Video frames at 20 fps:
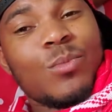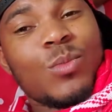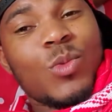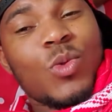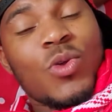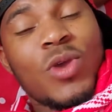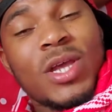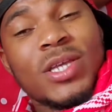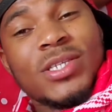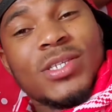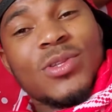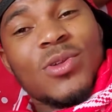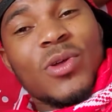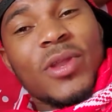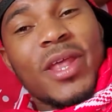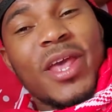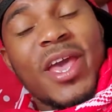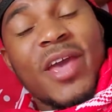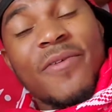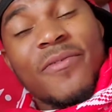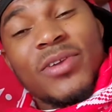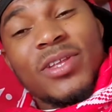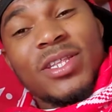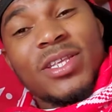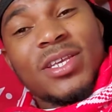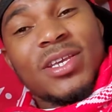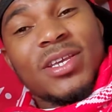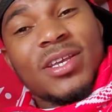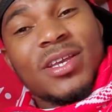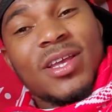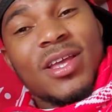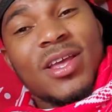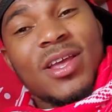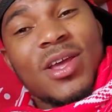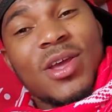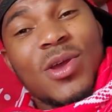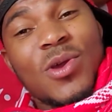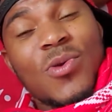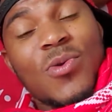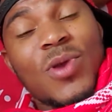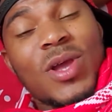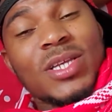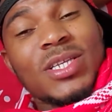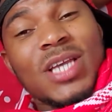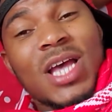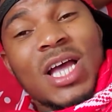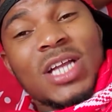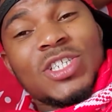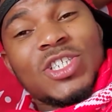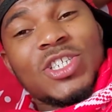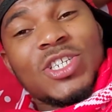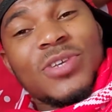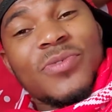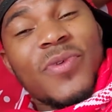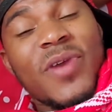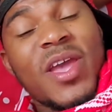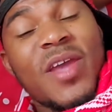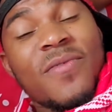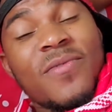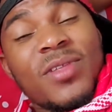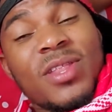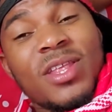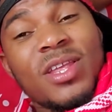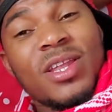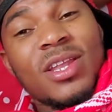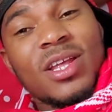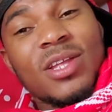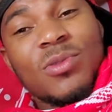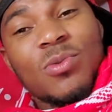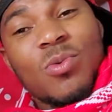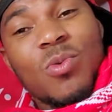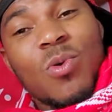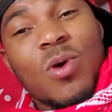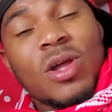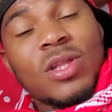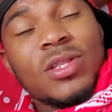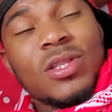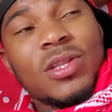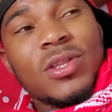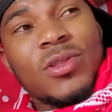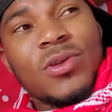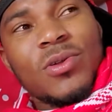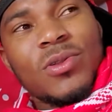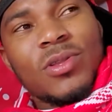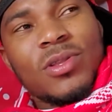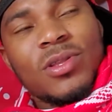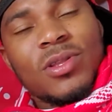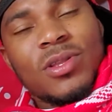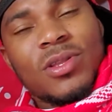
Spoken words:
We has done everything. We has achieved everything that we wanted done.